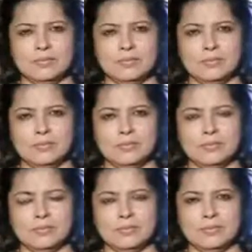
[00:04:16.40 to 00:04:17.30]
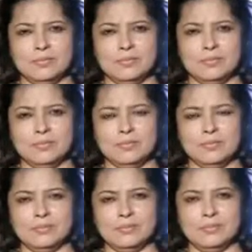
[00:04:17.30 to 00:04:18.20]

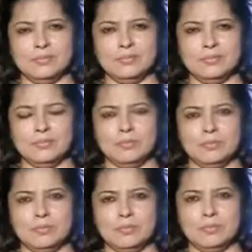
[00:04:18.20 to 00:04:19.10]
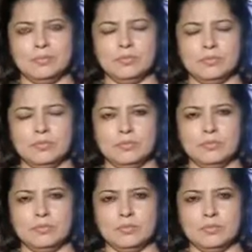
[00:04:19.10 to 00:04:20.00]

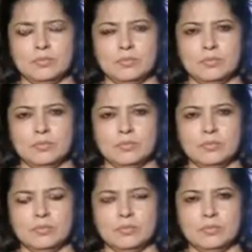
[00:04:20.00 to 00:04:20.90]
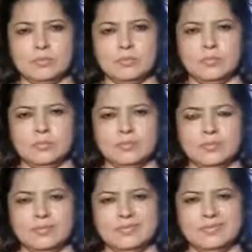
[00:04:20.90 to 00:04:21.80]

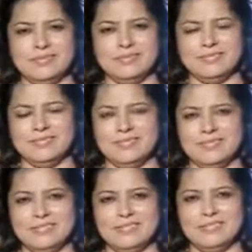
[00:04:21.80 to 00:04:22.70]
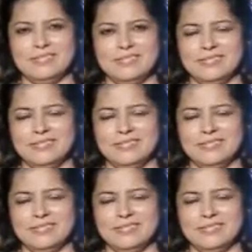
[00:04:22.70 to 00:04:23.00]
(silent)